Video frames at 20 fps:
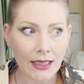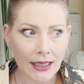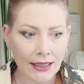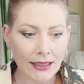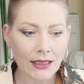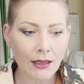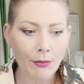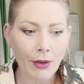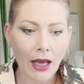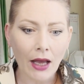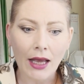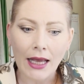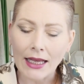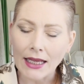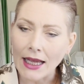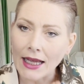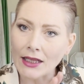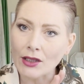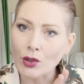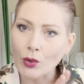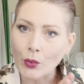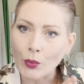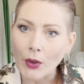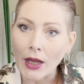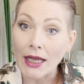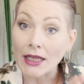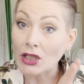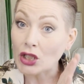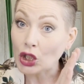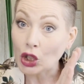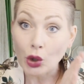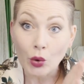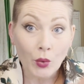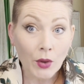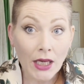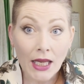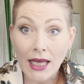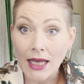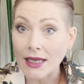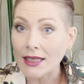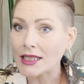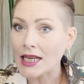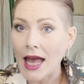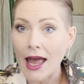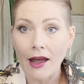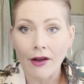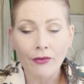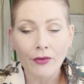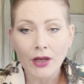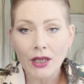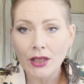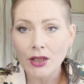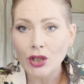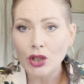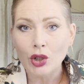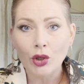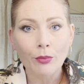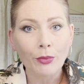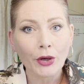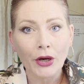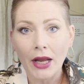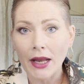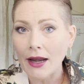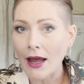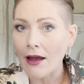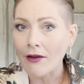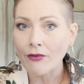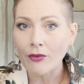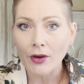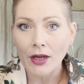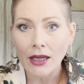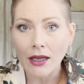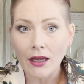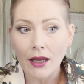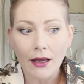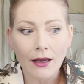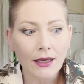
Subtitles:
It's unique to every consumer and every